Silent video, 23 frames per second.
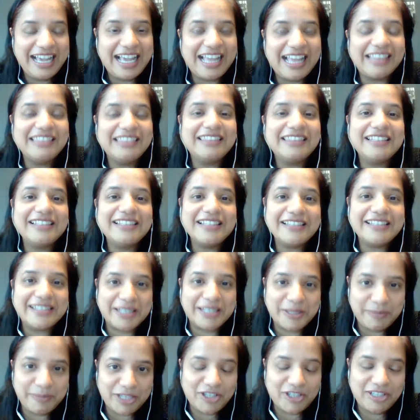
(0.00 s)
And this is
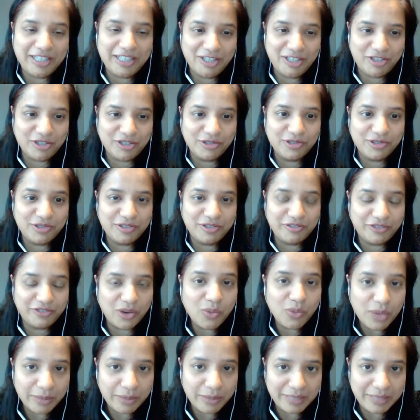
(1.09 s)
especially true
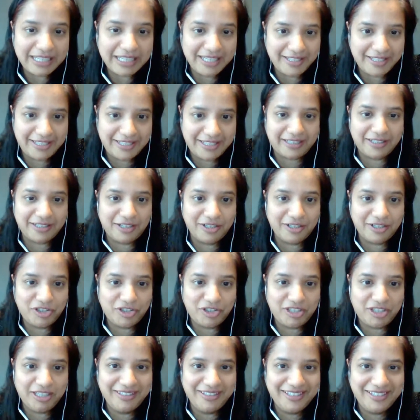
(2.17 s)
for women in
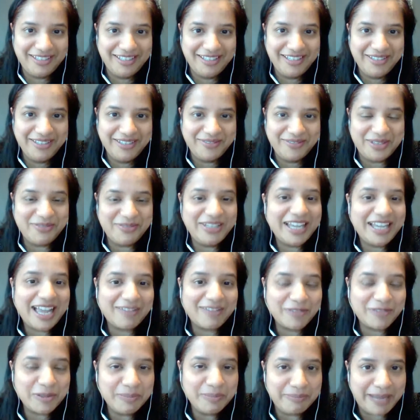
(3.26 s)
technology, when we
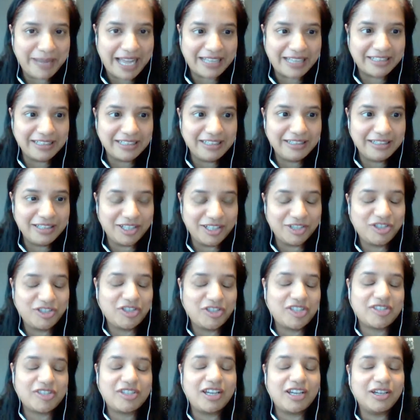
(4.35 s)
have to battle not
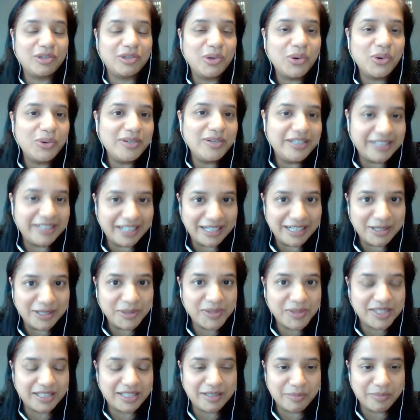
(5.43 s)
just our own
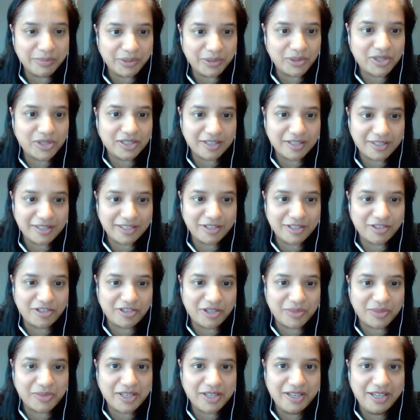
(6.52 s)
doubts and imposter
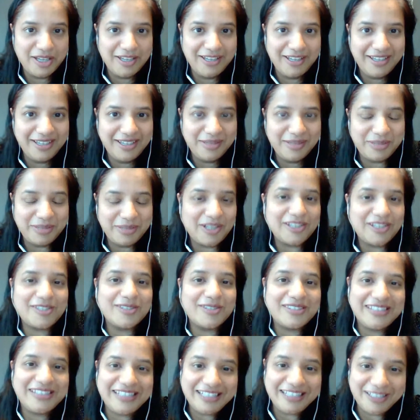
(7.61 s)
syndromes, but
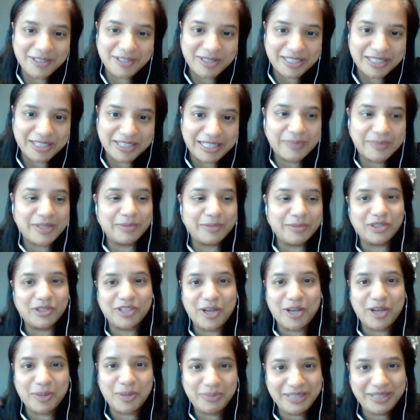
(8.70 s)
also stereotypes about
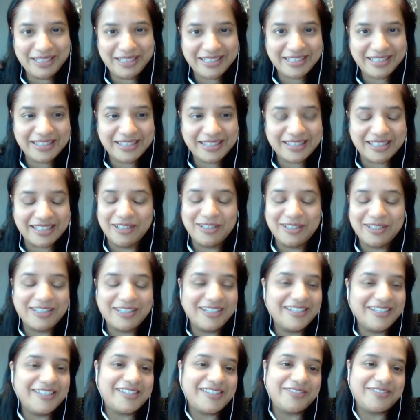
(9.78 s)
competence and all
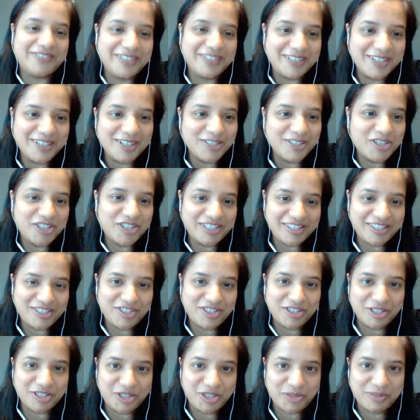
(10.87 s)
kinds of unconscious
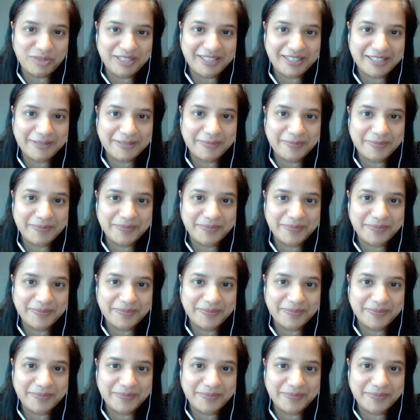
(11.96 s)
judgments.